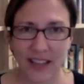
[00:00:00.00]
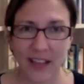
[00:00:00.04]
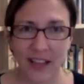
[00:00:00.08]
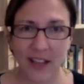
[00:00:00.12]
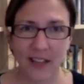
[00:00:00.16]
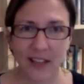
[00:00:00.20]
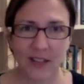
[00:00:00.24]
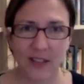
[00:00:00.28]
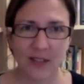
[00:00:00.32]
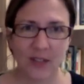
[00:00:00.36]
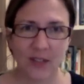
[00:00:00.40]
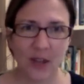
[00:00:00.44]

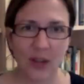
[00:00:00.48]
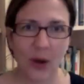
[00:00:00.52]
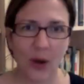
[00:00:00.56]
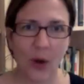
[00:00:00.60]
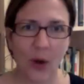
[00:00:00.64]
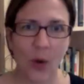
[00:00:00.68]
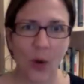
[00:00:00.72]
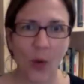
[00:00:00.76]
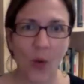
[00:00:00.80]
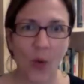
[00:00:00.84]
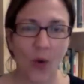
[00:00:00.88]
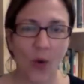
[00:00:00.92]

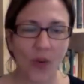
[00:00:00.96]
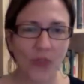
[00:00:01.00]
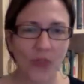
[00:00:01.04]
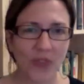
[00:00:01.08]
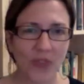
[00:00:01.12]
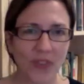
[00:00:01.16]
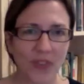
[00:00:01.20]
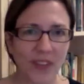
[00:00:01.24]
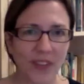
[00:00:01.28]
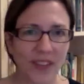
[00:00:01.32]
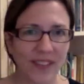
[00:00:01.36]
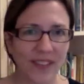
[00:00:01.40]
So
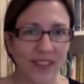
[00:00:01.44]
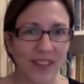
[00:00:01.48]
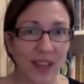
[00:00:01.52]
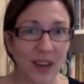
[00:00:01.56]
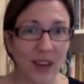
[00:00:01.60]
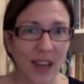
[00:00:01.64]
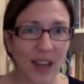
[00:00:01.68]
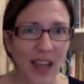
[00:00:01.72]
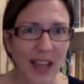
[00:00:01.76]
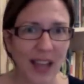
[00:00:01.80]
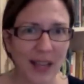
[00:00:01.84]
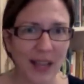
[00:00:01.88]

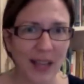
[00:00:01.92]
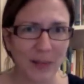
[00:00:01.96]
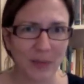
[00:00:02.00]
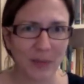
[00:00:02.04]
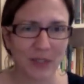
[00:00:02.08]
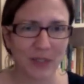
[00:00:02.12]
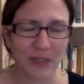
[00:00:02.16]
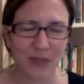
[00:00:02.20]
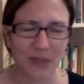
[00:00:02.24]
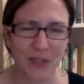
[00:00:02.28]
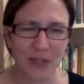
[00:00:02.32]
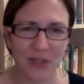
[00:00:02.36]

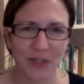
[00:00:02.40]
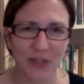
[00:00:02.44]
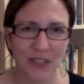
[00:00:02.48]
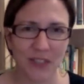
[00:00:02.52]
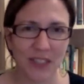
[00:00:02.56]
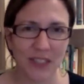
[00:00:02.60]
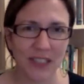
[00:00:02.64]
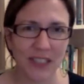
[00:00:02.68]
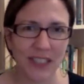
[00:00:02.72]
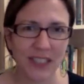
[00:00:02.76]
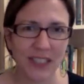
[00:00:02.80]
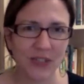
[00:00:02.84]
sometimes if you're
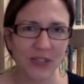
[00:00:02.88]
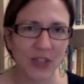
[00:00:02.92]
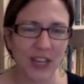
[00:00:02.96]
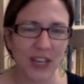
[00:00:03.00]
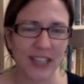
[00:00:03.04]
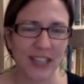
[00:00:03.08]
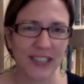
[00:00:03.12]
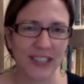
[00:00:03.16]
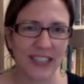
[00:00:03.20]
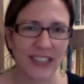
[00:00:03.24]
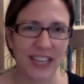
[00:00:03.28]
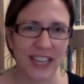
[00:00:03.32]
really
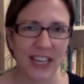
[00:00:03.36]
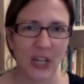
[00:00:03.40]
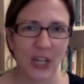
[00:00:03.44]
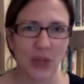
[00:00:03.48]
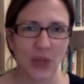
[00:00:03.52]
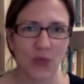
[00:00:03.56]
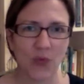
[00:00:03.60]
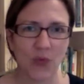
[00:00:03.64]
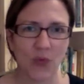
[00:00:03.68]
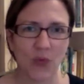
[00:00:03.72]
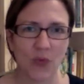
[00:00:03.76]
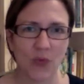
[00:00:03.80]
trying to take
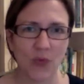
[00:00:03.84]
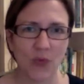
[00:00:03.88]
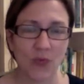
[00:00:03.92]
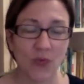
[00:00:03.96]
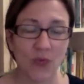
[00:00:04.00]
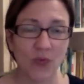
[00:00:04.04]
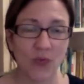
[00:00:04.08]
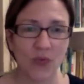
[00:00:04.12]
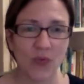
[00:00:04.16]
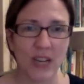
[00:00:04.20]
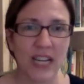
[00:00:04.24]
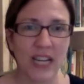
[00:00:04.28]
your
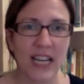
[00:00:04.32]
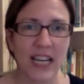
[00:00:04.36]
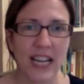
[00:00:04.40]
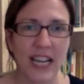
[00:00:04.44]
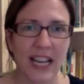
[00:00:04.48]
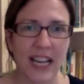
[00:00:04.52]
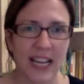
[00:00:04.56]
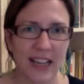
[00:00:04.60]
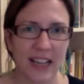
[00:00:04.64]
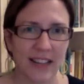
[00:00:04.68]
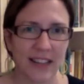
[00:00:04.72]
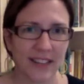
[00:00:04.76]

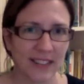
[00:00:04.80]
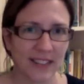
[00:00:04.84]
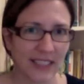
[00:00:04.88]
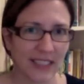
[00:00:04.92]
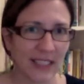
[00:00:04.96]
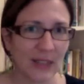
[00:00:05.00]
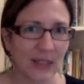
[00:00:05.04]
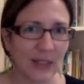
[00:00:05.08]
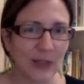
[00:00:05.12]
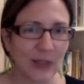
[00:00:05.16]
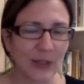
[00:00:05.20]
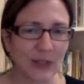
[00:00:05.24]
reading
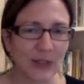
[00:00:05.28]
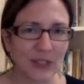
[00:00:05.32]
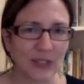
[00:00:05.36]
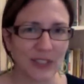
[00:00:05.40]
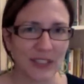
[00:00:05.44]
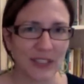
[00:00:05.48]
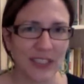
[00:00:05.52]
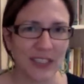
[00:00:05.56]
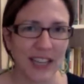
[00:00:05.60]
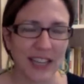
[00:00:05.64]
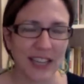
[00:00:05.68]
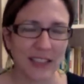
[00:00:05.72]
skills to
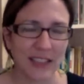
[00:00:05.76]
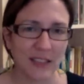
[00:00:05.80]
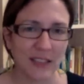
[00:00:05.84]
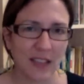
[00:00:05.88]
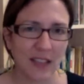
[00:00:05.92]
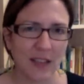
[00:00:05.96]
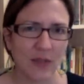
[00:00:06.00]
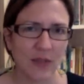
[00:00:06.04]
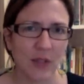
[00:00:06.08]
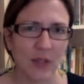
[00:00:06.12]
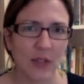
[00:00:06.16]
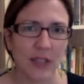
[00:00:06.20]
the next
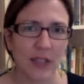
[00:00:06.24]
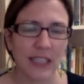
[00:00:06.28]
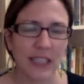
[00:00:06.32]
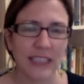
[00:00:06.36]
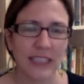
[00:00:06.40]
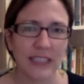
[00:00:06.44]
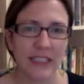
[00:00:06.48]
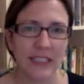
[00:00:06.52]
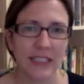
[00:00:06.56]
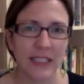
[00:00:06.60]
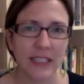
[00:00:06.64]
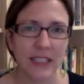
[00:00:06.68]
level,
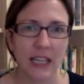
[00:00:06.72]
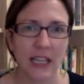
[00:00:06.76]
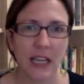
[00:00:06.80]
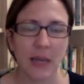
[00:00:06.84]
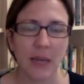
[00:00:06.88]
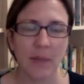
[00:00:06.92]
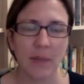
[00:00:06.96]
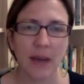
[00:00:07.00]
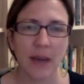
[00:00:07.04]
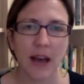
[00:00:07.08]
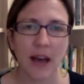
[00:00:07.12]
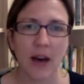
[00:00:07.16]
is to think
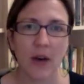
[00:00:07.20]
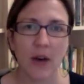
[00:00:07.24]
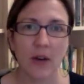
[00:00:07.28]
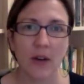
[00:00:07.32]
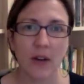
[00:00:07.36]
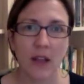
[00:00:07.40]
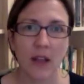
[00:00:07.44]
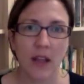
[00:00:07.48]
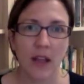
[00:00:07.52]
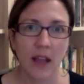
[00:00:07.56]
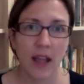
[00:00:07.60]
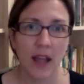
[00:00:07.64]
about,
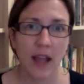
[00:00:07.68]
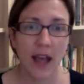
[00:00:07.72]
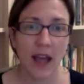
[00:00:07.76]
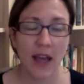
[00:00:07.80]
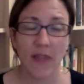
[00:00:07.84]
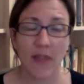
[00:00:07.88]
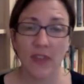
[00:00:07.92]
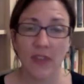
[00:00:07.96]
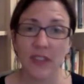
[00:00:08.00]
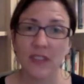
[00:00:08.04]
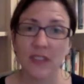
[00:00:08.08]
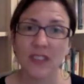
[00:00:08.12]

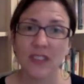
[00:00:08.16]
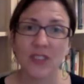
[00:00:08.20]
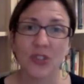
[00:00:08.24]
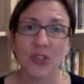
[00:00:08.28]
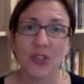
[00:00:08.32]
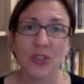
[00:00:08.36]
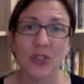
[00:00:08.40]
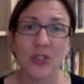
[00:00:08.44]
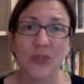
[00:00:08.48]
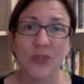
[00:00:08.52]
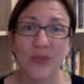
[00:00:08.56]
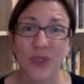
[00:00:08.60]
and this is
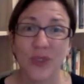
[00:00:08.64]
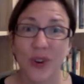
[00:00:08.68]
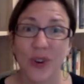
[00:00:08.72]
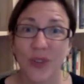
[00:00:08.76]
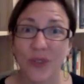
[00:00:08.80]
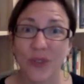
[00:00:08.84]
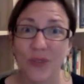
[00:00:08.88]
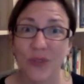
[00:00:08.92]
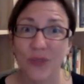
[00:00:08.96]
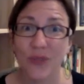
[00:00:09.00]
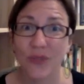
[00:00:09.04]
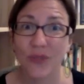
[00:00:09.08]
true
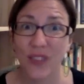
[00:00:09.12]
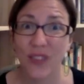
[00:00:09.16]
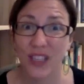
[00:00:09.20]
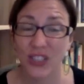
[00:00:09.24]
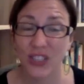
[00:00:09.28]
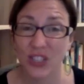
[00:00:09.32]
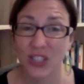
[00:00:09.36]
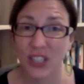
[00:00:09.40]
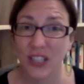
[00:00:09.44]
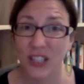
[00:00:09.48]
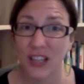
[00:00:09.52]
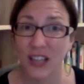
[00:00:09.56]
for
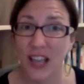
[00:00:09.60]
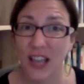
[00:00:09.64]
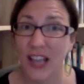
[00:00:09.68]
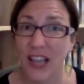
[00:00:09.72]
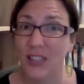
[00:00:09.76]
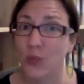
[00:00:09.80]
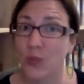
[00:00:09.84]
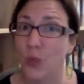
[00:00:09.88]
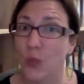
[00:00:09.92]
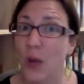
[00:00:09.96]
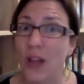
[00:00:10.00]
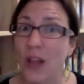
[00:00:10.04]
fiction
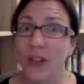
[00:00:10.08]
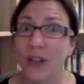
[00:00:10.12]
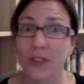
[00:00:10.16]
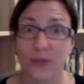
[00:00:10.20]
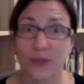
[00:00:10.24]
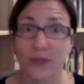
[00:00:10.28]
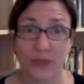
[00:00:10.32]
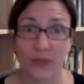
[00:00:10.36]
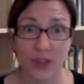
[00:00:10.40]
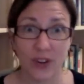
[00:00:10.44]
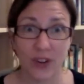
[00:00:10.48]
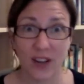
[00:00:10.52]
as well as
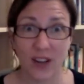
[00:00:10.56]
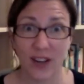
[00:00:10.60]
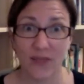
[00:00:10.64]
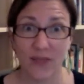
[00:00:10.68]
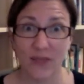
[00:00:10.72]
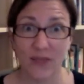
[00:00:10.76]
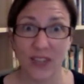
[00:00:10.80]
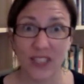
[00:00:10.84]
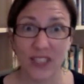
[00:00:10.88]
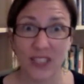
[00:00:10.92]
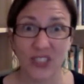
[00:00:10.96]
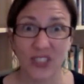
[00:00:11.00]
for
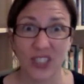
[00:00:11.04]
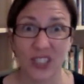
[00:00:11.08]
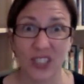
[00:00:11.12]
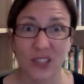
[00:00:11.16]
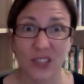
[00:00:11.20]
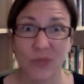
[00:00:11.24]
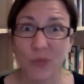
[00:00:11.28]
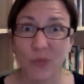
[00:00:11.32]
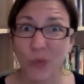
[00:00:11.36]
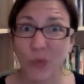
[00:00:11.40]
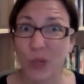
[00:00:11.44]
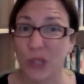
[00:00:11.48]

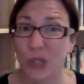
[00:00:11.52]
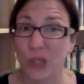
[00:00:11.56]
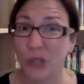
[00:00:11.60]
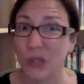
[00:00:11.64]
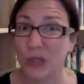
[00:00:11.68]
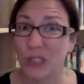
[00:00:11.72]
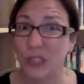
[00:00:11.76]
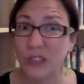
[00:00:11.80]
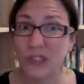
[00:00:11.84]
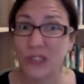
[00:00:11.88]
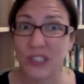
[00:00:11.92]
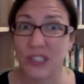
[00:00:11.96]
nonfiction, when you're
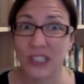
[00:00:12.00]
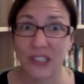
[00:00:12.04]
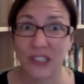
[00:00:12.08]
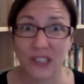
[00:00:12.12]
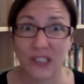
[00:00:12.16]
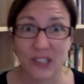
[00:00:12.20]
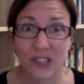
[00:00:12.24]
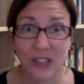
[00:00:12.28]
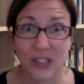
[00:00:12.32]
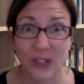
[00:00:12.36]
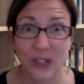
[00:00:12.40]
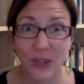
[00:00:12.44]
listening to
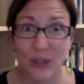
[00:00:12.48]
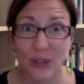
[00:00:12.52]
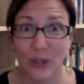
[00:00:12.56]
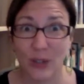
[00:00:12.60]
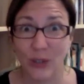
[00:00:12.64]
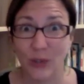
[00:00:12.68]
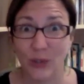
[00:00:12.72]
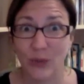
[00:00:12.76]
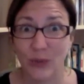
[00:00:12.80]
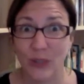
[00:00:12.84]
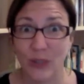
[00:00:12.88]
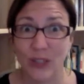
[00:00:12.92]
the
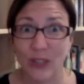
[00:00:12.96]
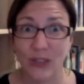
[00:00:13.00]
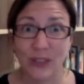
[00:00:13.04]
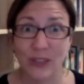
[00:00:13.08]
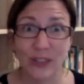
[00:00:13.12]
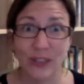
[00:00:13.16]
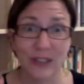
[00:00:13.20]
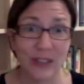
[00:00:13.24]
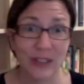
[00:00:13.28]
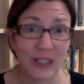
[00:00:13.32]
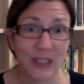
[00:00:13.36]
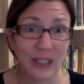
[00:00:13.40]
news, when you're
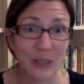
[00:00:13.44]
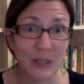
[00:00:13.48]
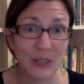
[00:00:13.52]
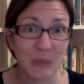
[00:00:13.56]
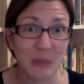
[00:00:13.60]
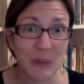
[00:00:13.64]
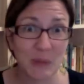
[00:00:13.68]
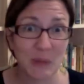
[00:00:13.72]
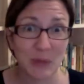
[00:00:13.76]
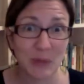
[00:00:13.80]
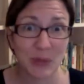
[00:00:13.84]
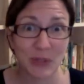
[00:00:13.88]
listening to
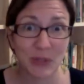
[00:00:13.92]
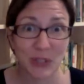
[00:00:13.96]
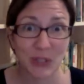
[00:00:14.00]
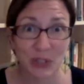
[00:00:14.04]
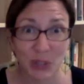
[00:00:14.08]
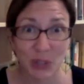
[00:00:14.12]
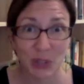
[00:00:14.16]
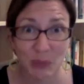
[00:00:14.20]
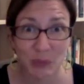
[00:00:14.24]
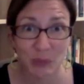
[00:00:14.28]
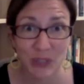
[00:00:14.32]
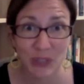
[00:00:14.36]
people's
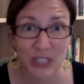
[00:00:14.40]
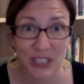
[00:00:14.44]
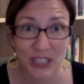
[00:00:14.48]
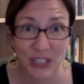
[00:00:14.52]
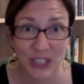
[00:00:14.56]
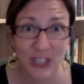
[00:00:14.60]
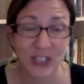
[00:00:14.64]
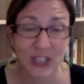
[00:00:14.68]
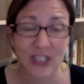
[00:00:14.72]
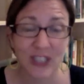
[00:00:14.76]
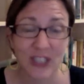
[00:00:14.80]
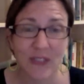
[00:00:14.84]

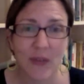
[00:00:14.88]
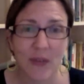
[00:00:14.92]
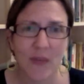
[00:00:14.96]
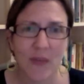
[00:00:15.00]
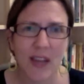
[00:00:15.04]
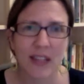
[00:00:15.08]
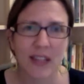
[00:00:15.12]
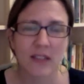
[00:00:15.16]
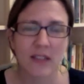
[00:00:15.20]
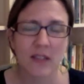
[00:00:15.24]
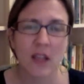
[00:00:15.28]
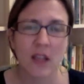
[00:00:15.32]
interpretations of
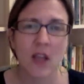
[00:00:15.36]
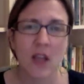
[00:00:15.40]
events,